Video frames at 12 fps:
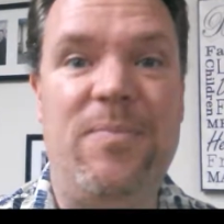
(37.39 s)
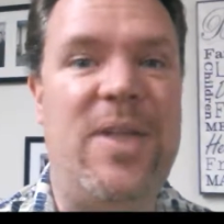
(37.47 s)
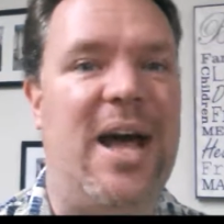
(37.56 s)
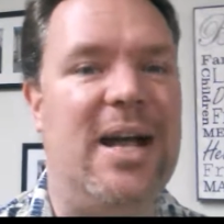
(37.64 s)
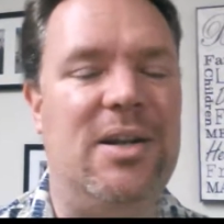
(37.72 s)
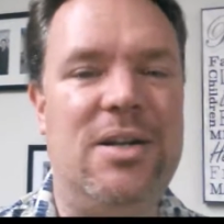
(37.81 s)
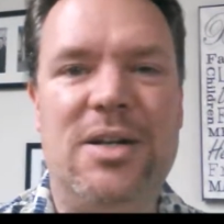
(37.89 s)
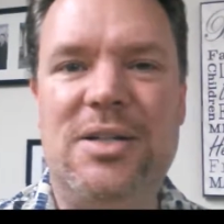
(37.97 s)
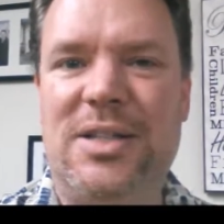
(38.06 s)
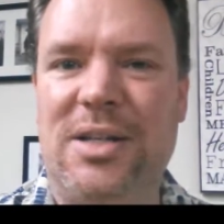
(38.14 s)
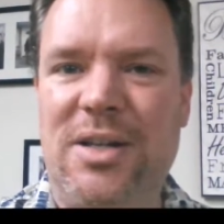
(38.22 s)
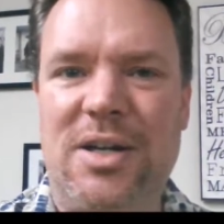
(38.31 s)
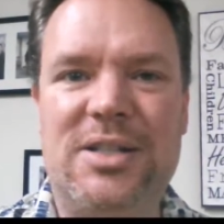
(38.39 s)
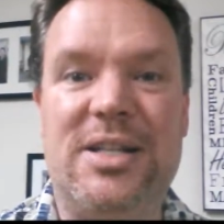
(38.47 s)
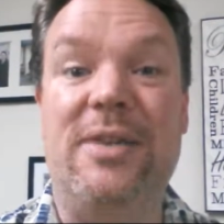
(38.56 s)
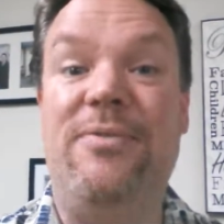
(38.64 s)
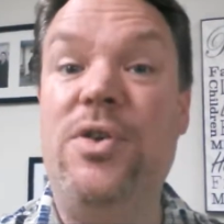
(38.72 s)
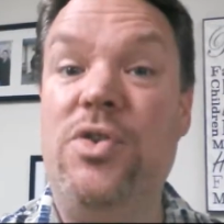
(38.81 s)
I looked and looked,
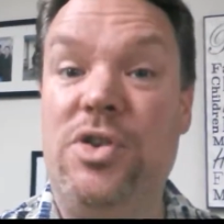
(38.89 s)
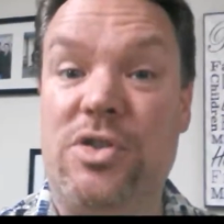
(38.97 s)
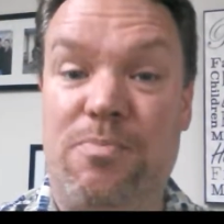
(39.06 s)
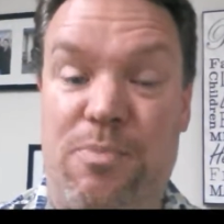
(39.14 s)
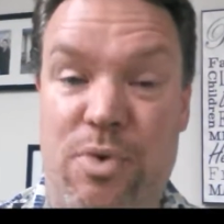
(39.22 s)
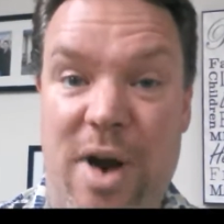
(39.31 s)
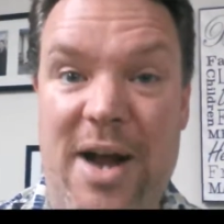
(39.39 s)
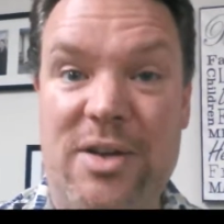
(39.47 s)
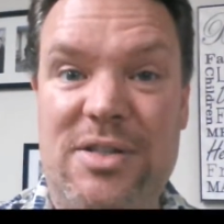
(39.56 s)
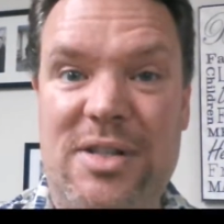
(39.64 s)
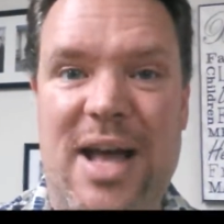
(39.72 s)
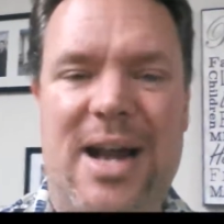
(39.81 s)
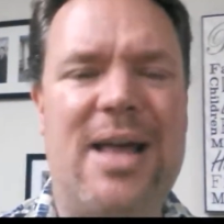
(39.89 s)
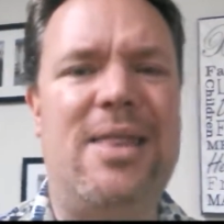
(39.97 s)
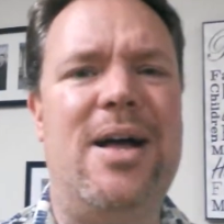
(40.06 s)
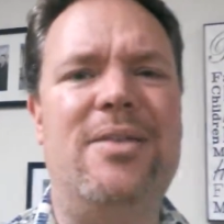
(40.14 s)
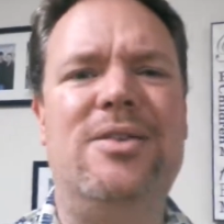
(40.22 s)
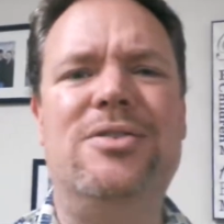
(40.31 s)
and a few years prior to that, I
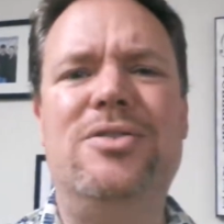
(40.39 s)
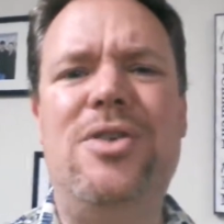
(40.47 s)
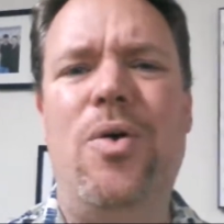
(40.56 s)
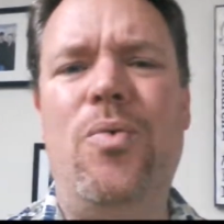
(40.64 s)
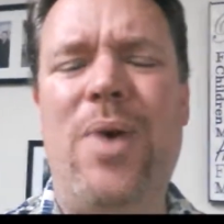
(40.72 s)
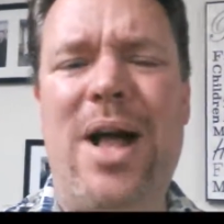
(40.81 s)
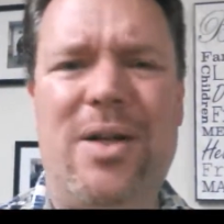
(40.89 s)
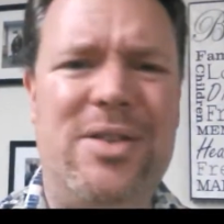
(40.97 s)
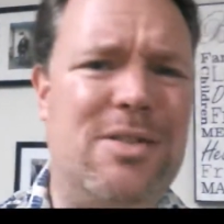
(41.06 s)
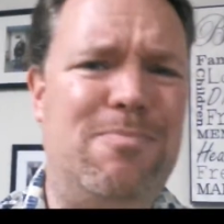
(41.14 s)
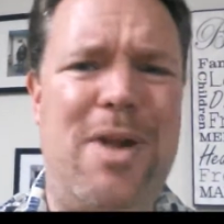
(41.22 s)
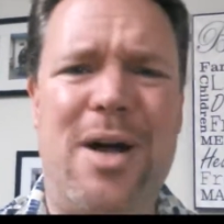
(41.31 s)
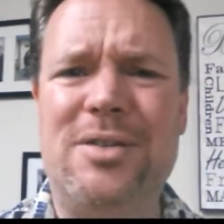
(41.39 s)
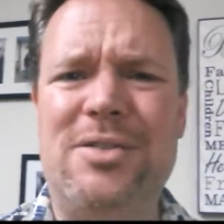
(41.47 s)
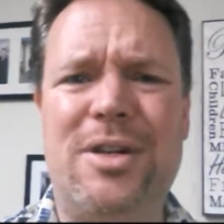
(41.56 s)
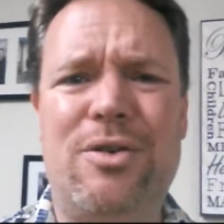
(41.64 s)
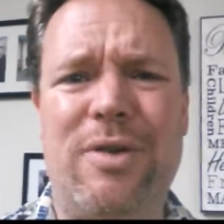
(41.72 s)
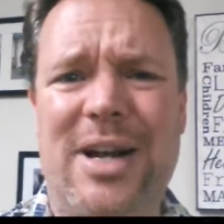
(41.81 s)
thought, there's no way all these blogs
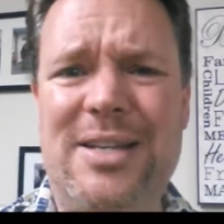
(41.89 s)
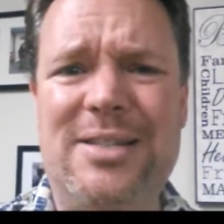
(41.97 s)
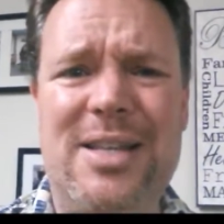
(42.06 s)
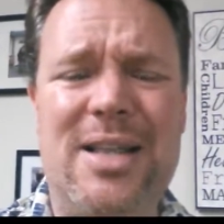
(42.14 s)
look crazy.